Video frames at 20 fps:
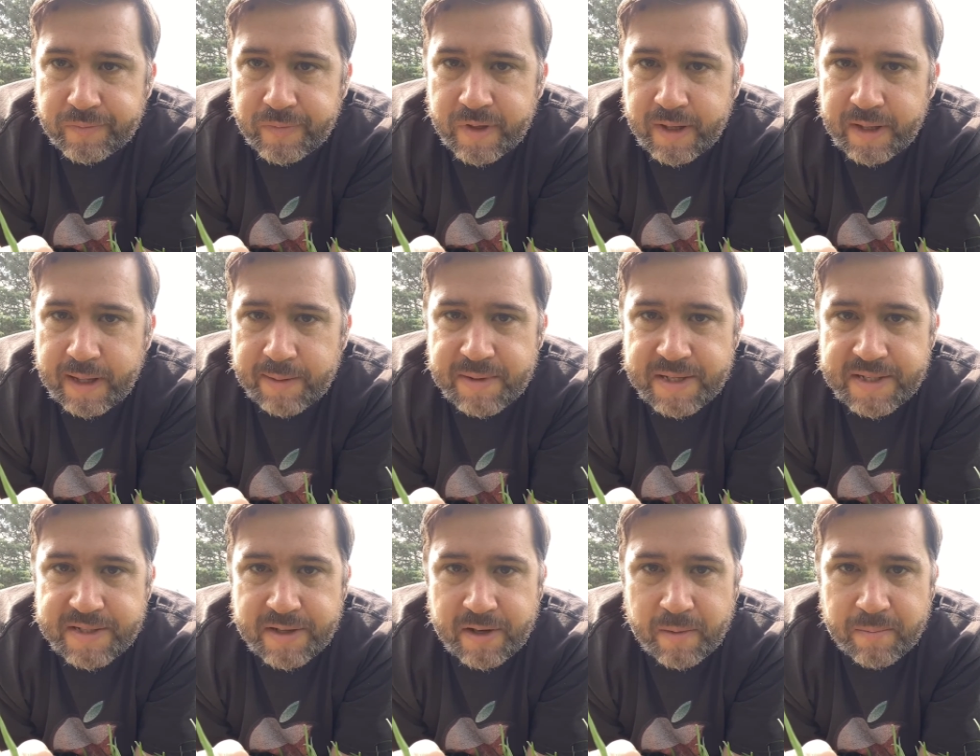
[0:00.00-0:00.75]
let me
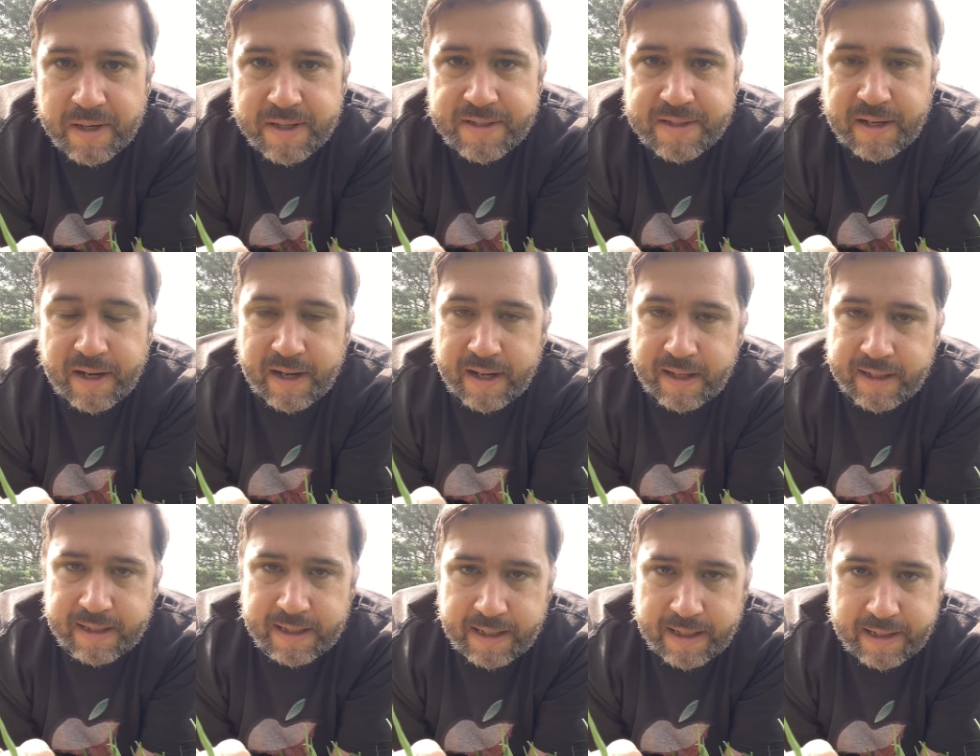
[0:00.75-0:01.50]
start by
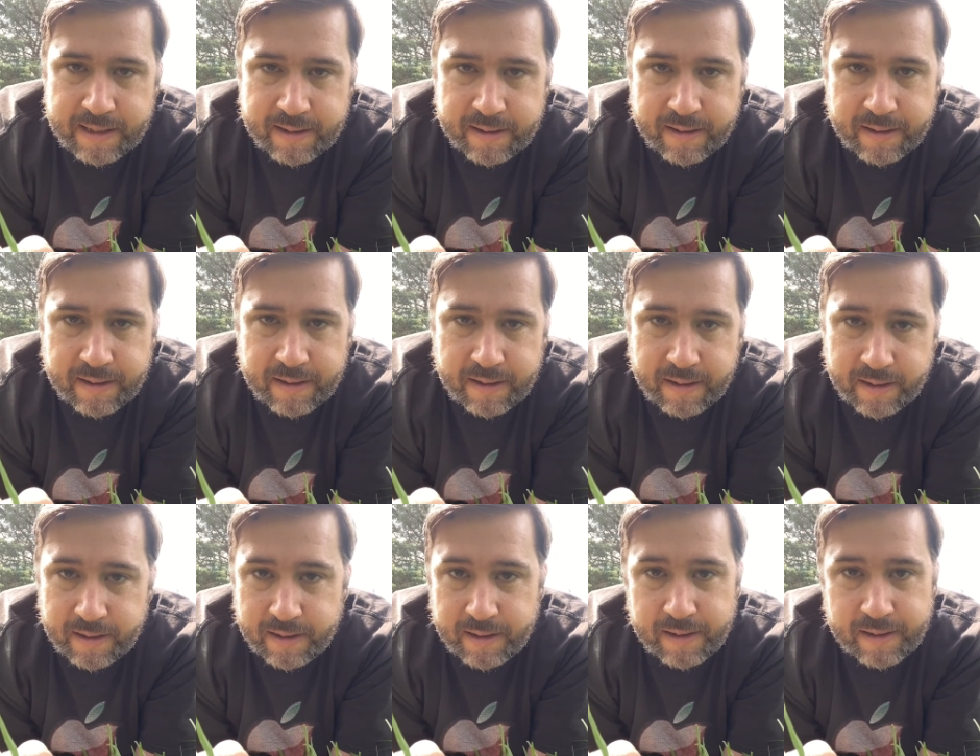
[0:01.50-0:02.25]
saying that
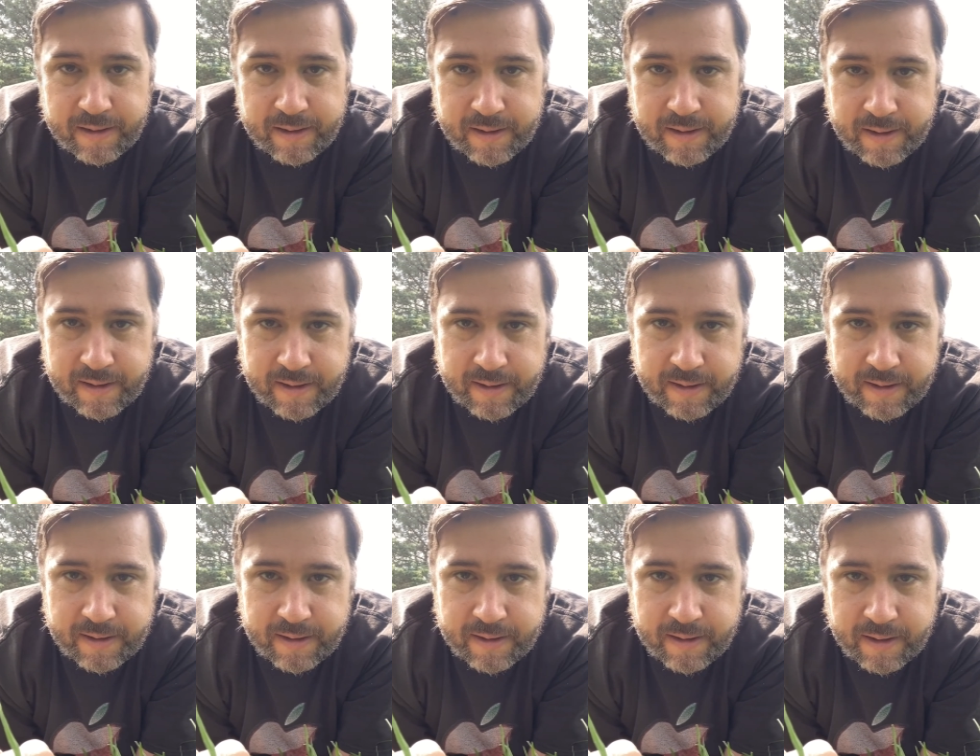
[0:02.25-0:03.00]
I
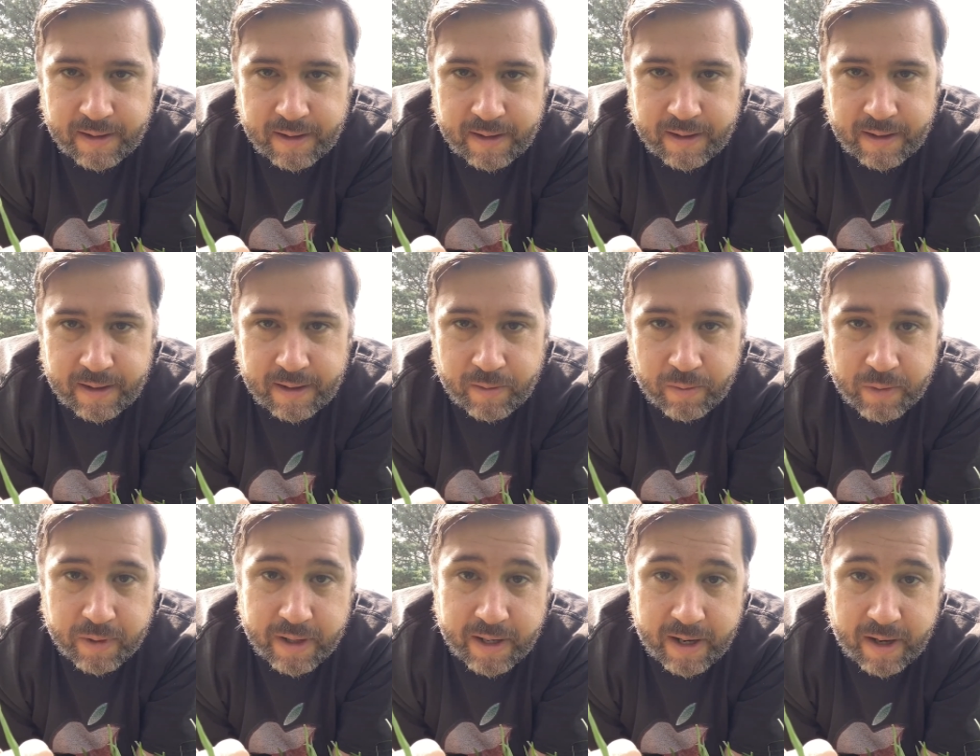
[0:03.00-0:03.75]

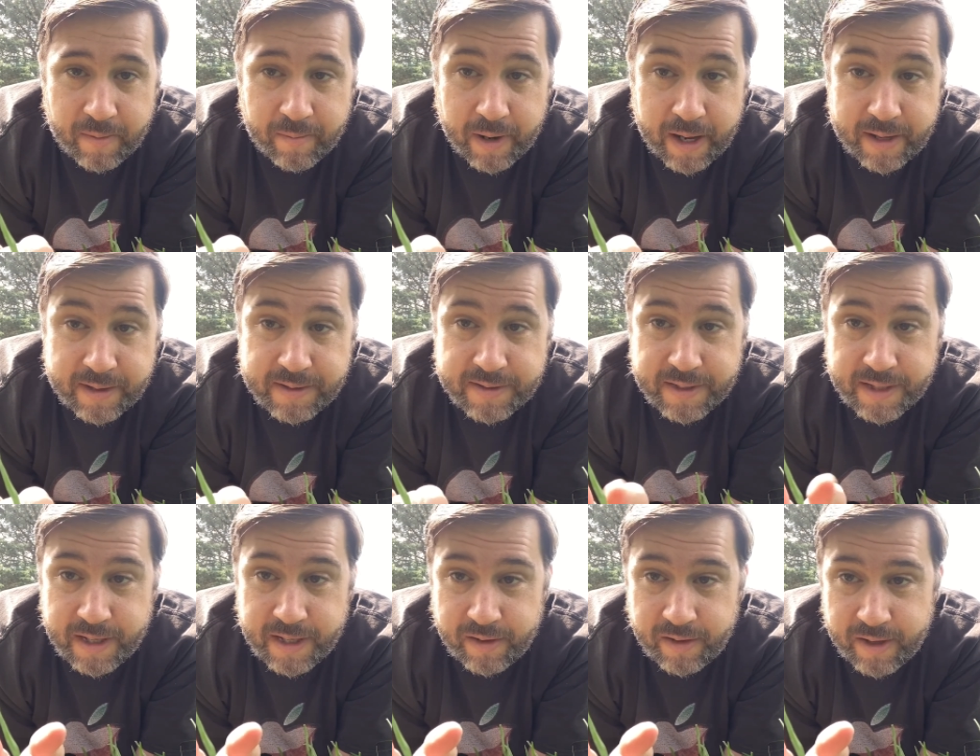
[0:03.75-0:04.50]
want to air my
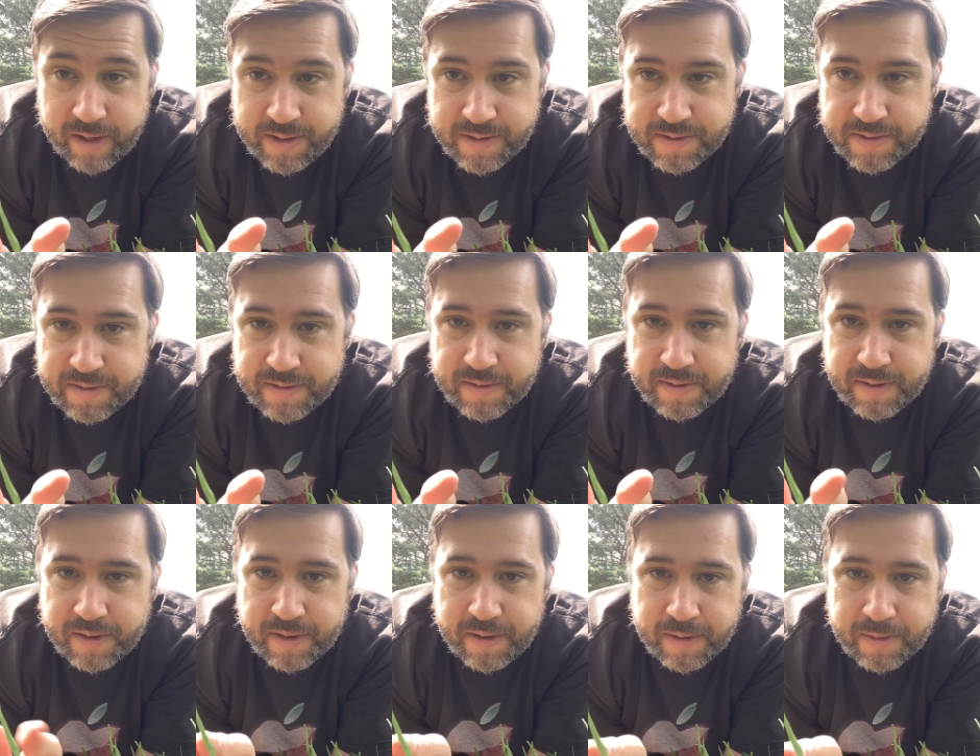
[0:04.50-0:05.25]
insecurities.
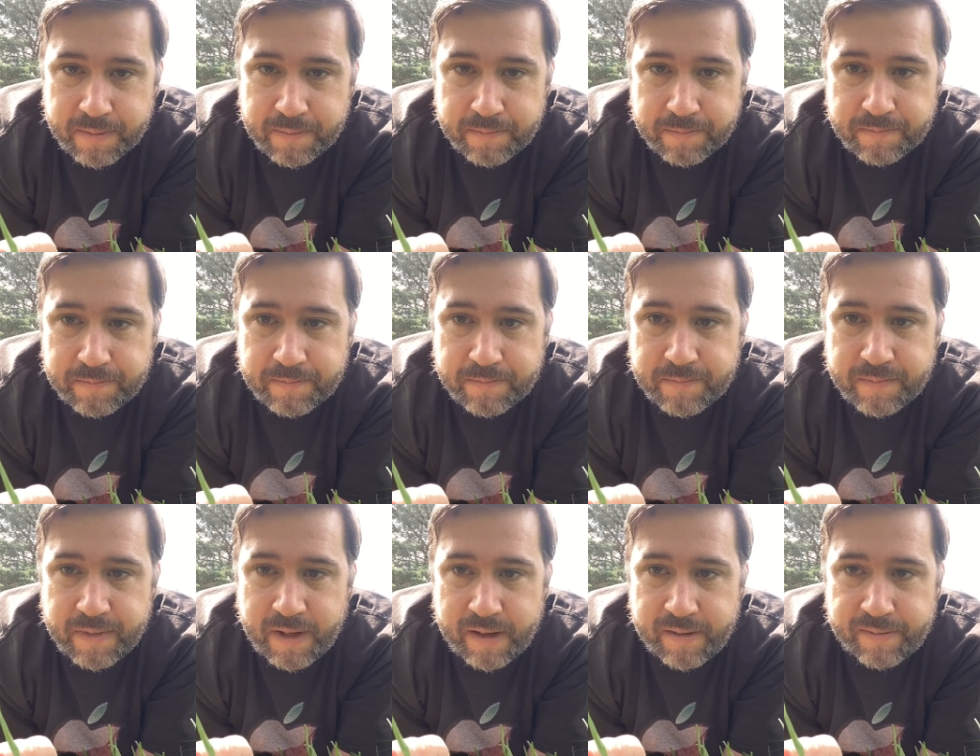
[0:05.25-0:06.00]
I
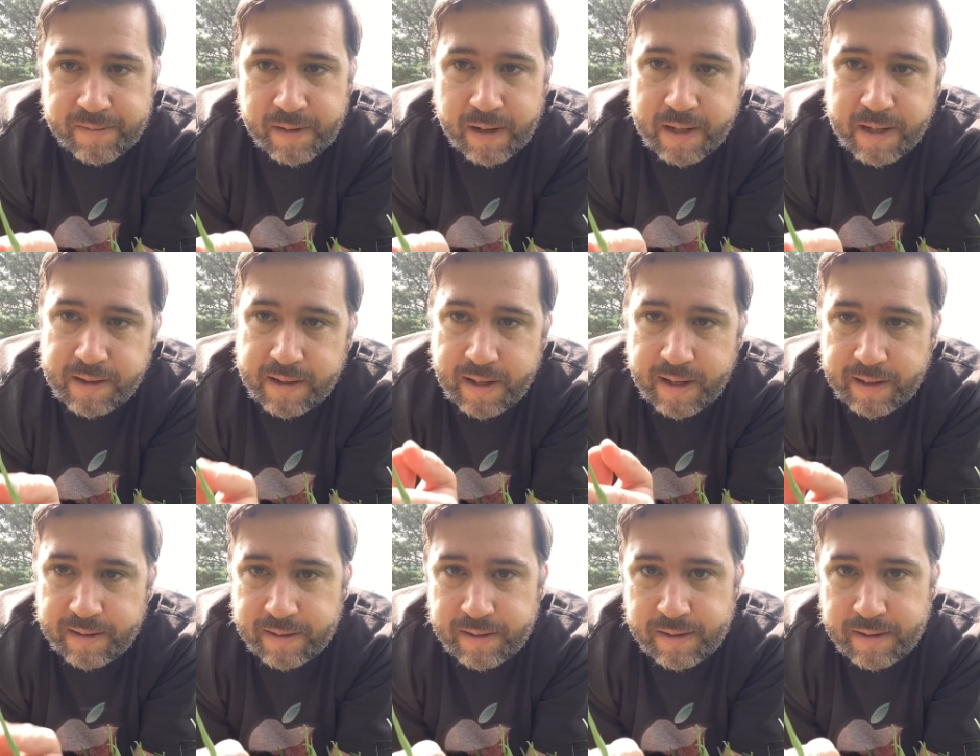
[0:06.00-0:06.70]
find that